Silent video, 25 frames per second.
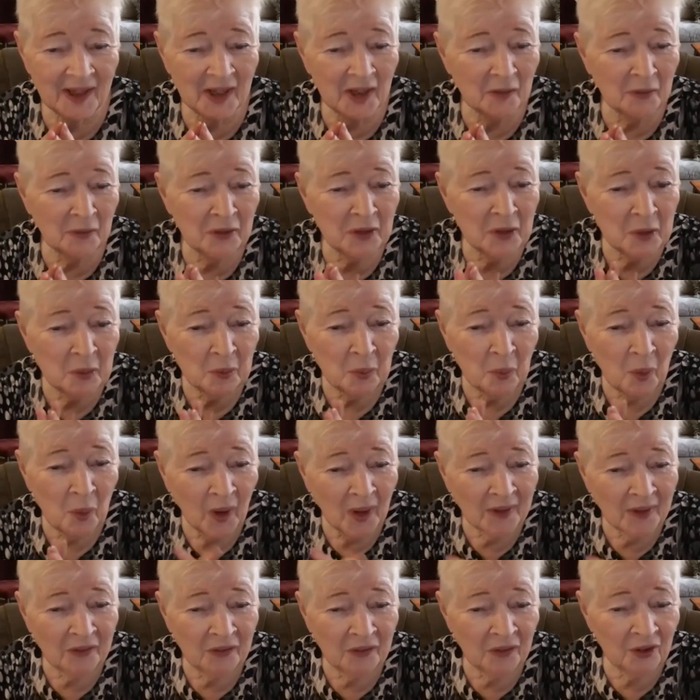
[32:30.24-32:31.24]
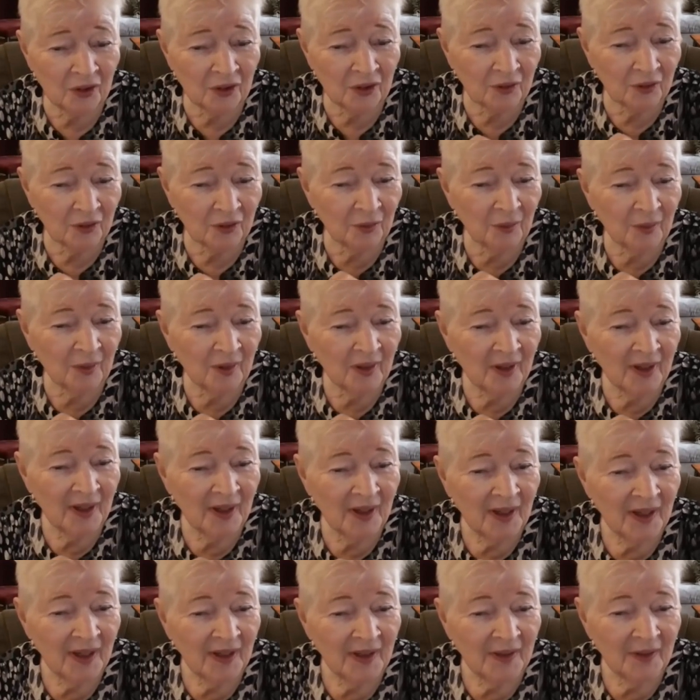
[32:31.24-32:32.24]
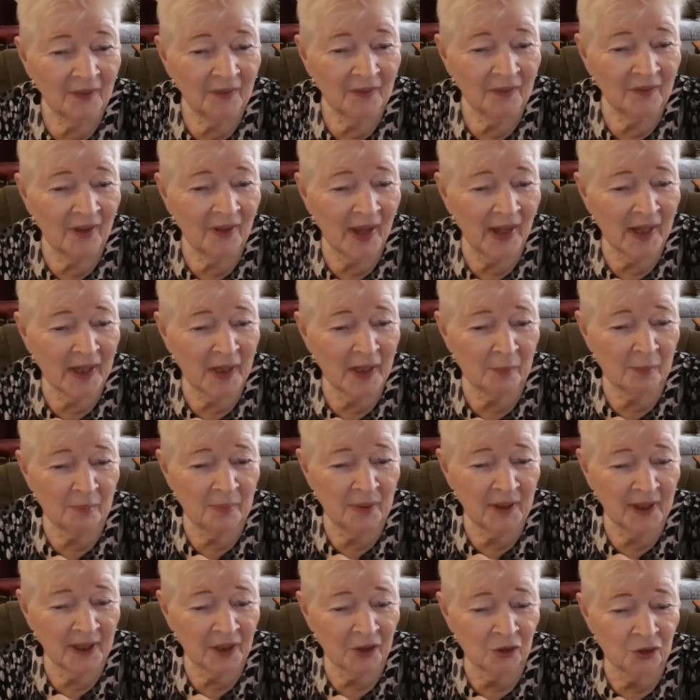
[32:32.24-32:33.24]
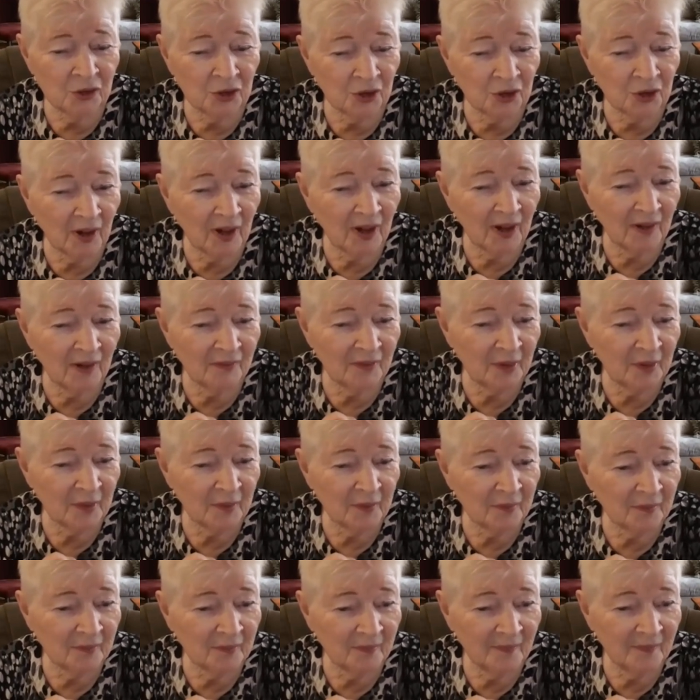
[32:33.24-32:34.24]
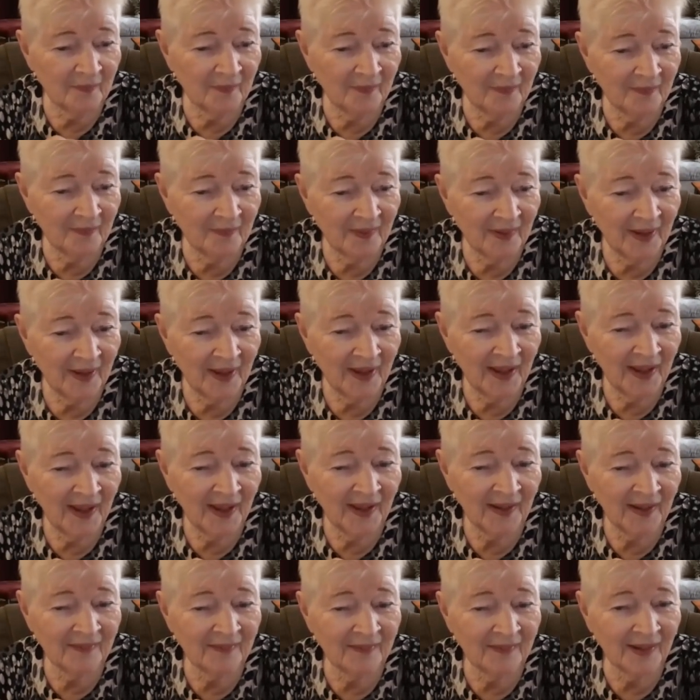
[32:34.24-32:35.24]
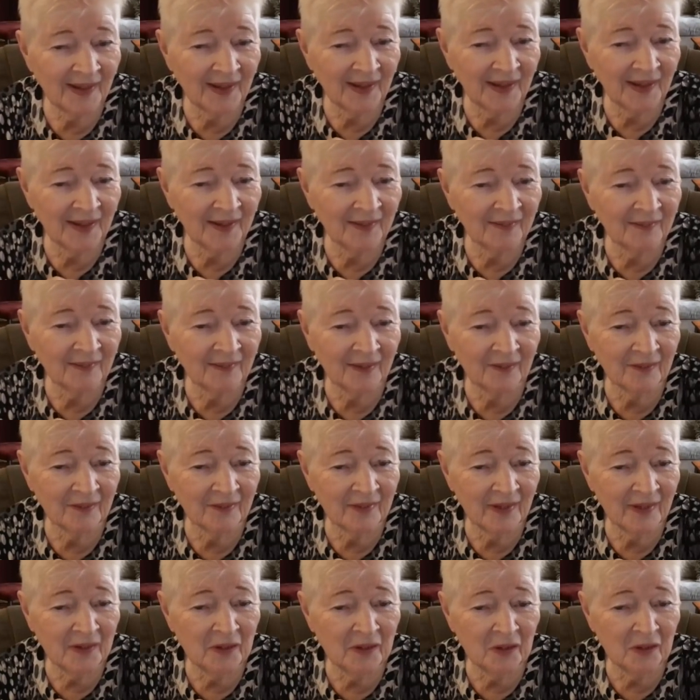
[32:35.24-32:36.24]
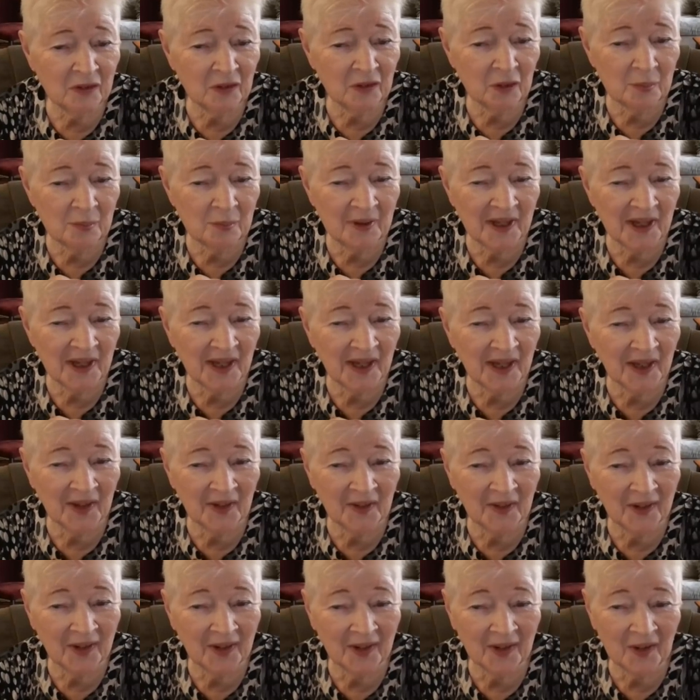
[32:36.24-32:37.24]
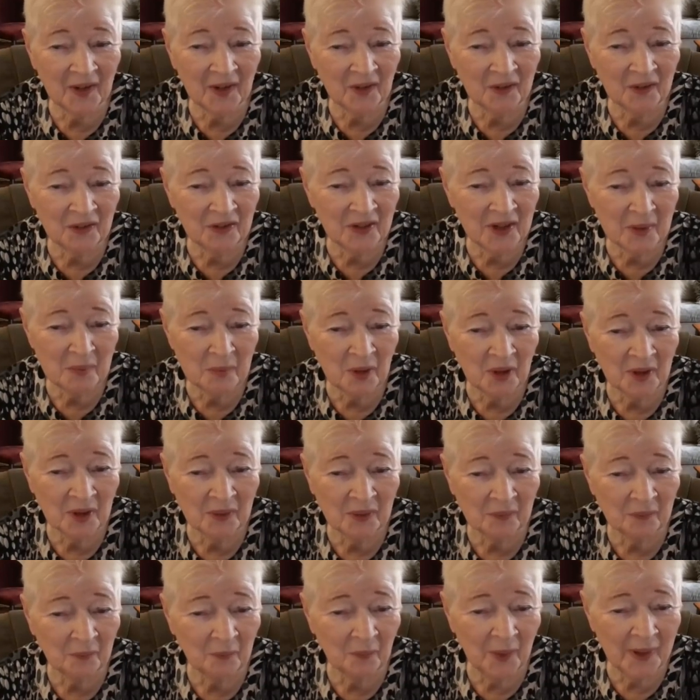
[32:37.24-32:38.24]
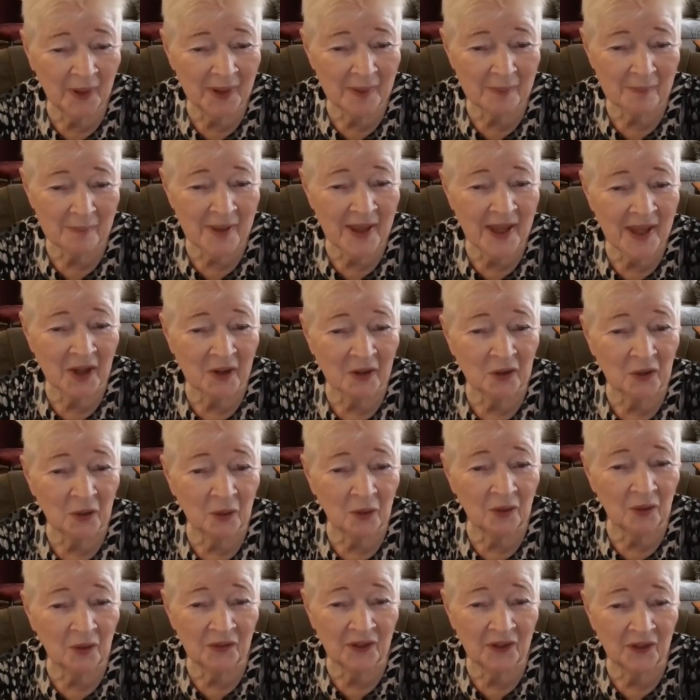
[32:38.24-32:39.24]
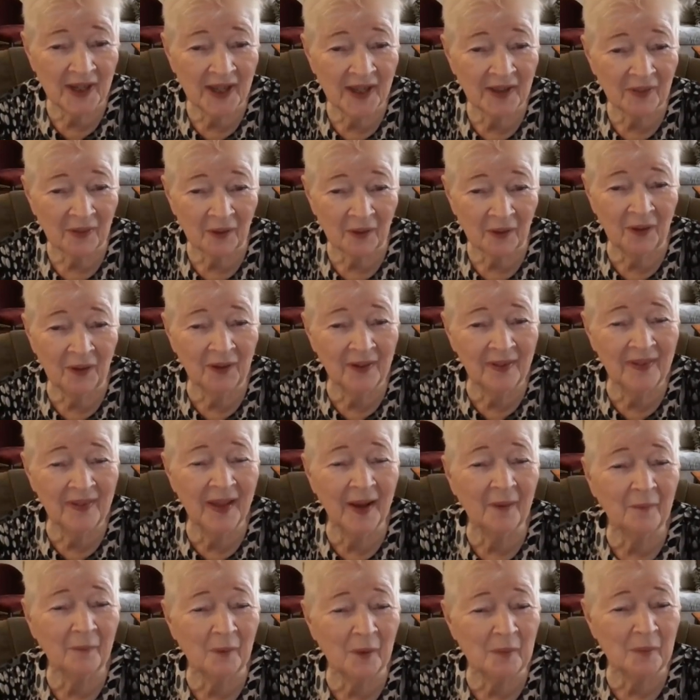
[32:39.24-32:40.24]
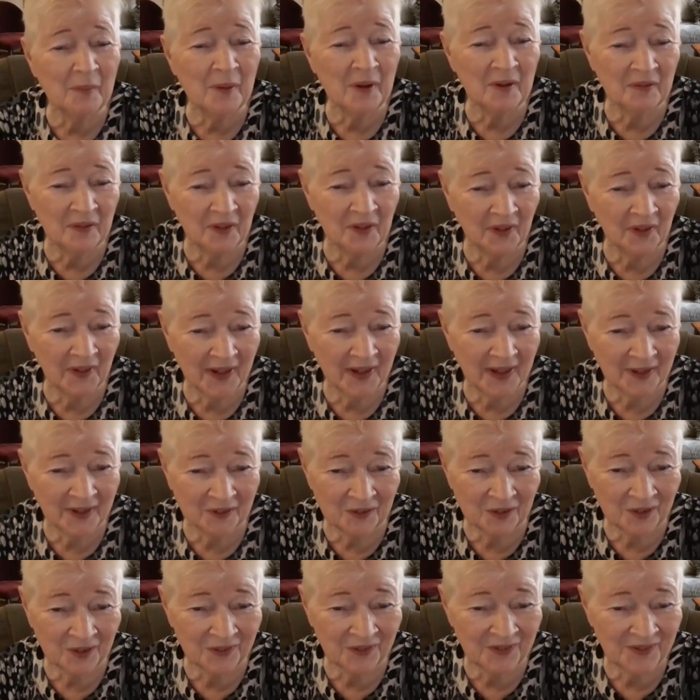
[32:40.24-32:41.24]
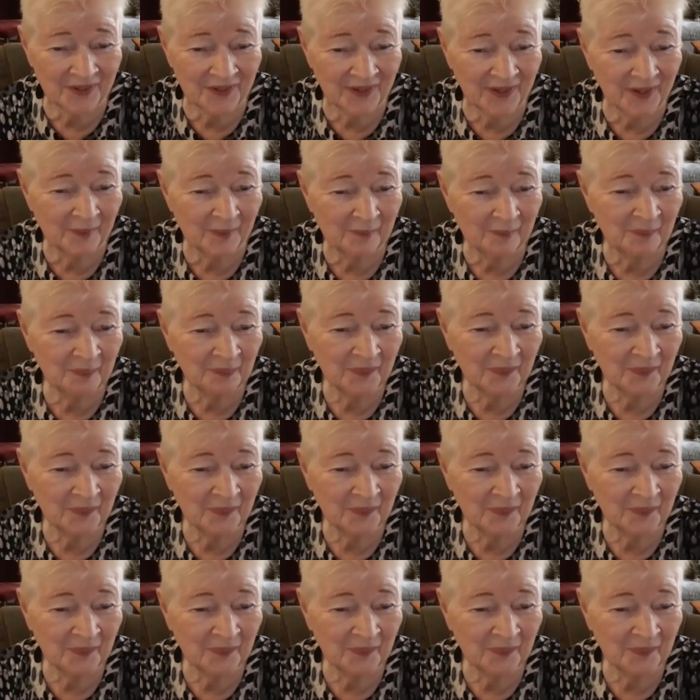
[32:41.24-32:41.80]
if you want to, take a picture of it and send it to me, and I'll see what it makes all together. That would be very interesting.